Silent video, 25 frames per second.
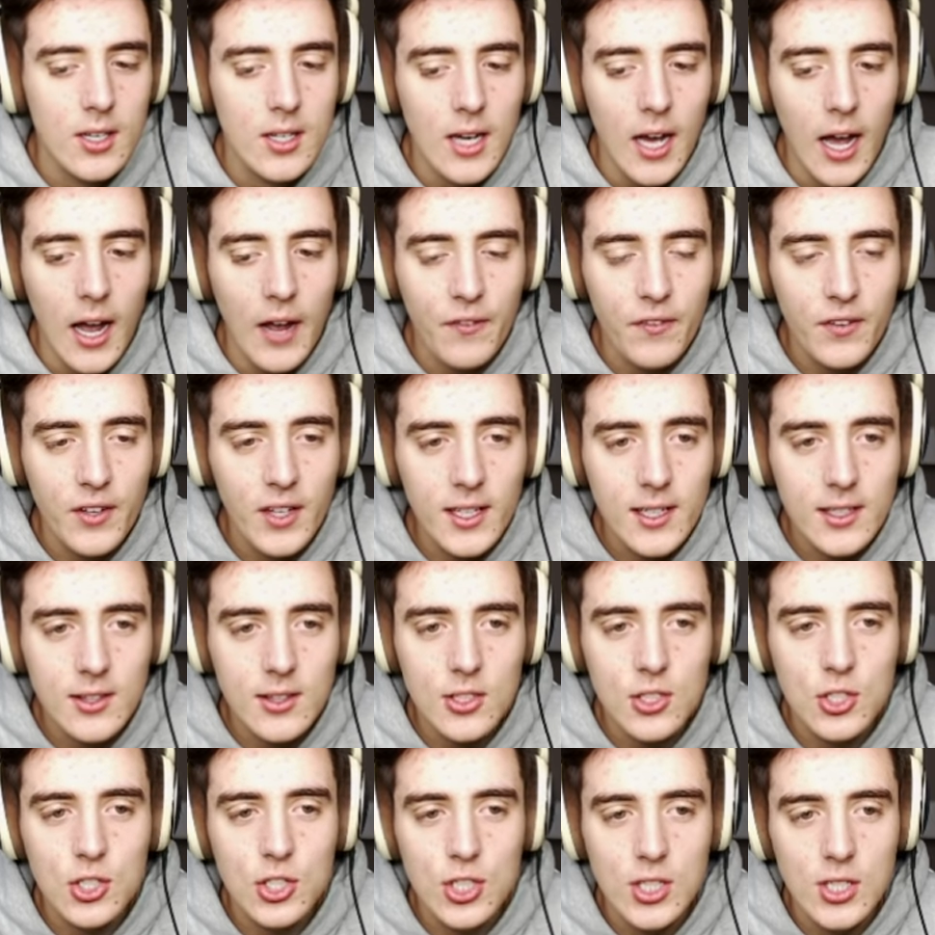I feel like the
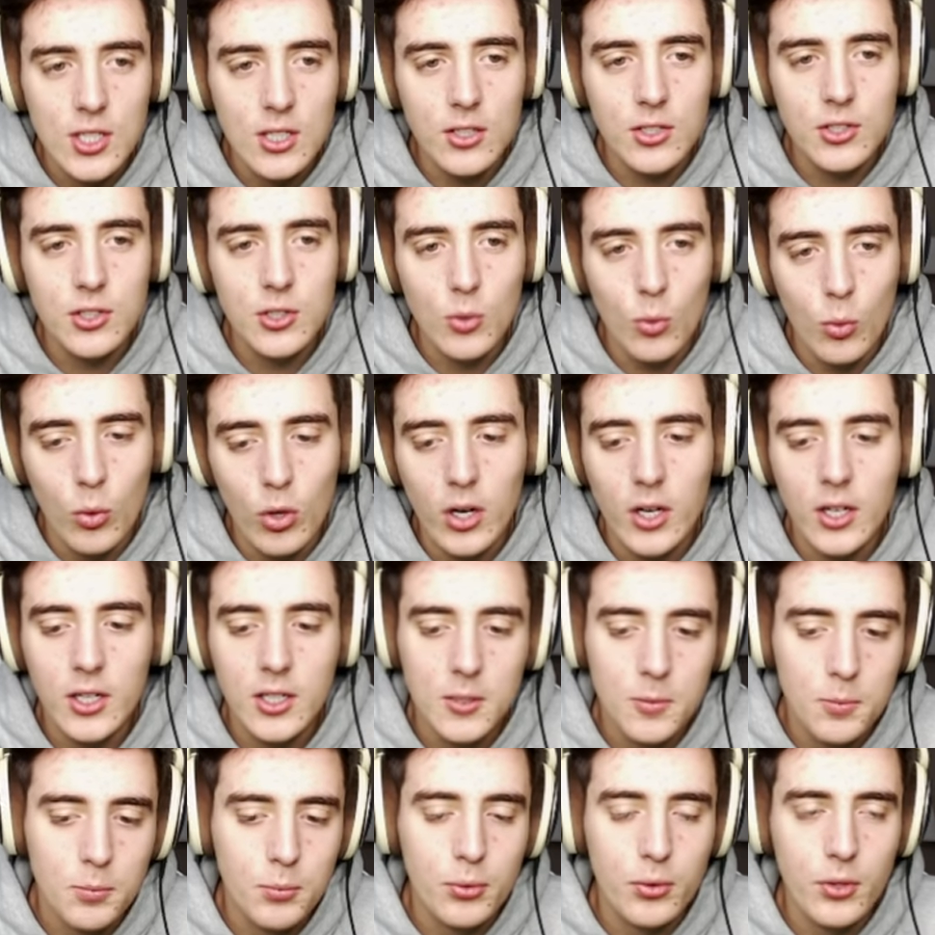shields
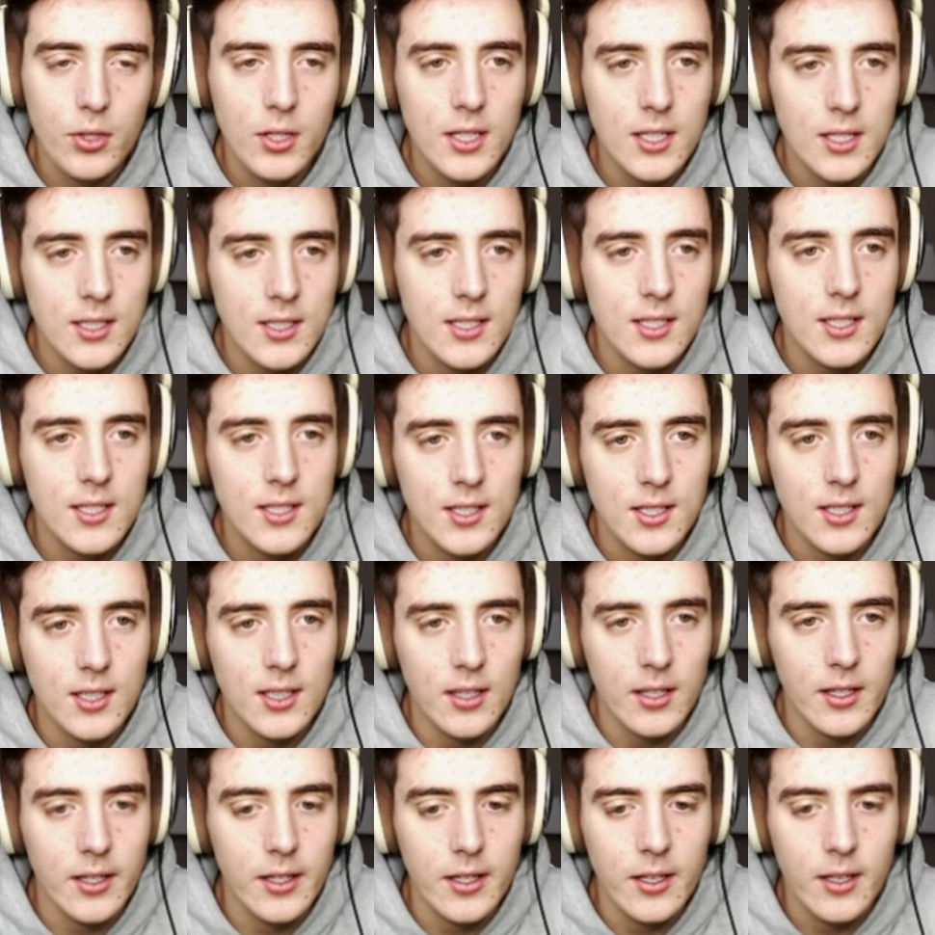worked pretty
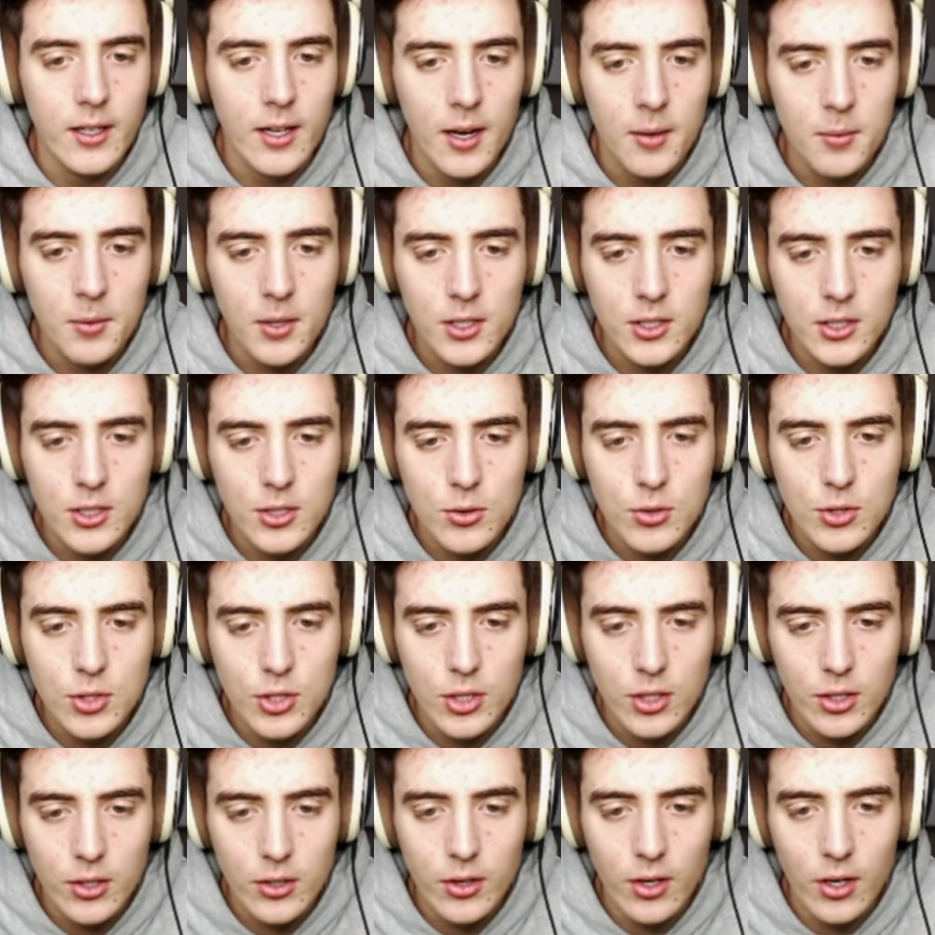decently. I'm not too
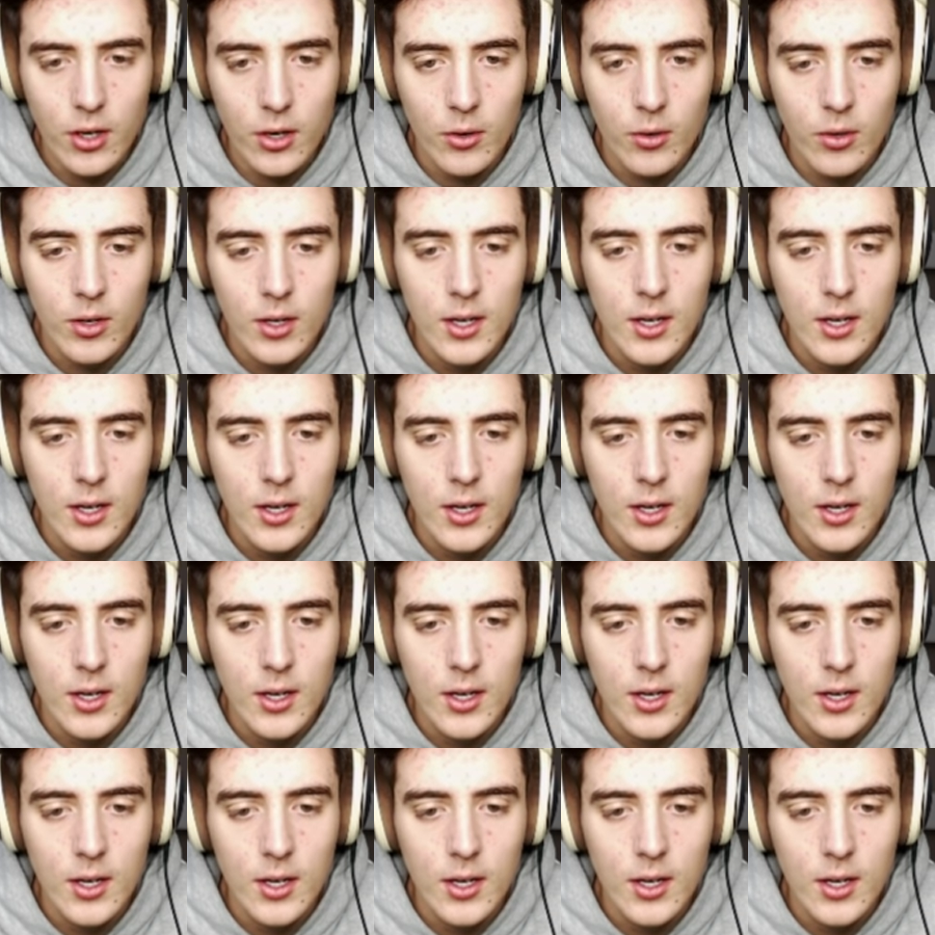sure, though.